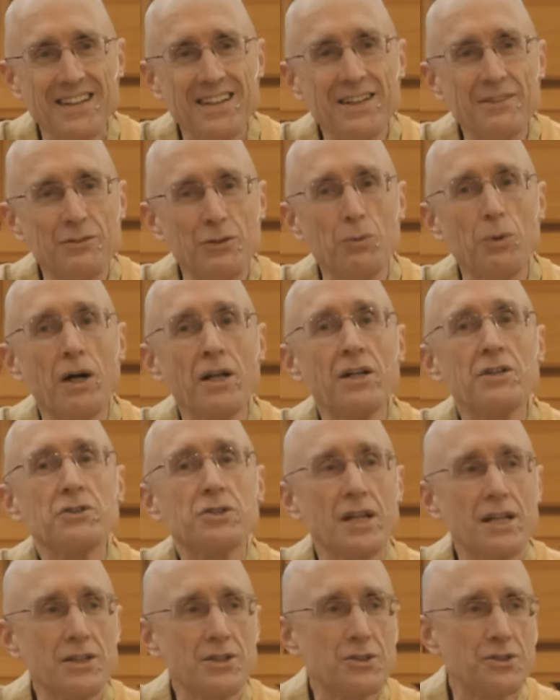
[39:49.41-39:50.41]
If you want a
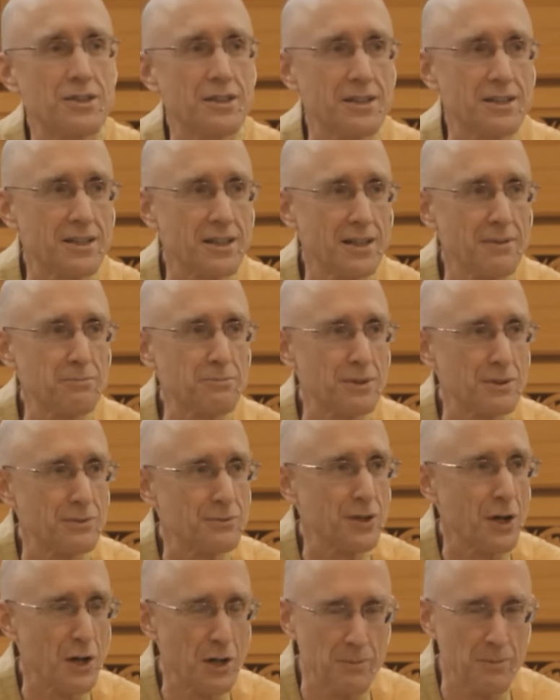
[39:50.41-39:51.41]
tasty cup of
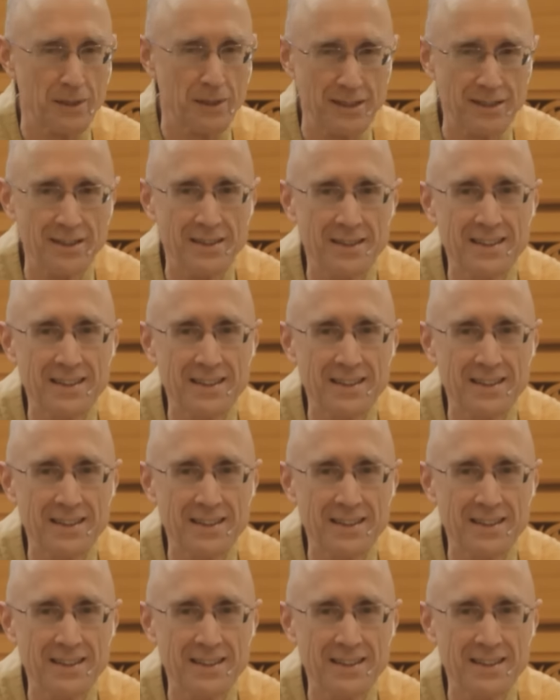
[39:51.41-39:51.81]
Dharma,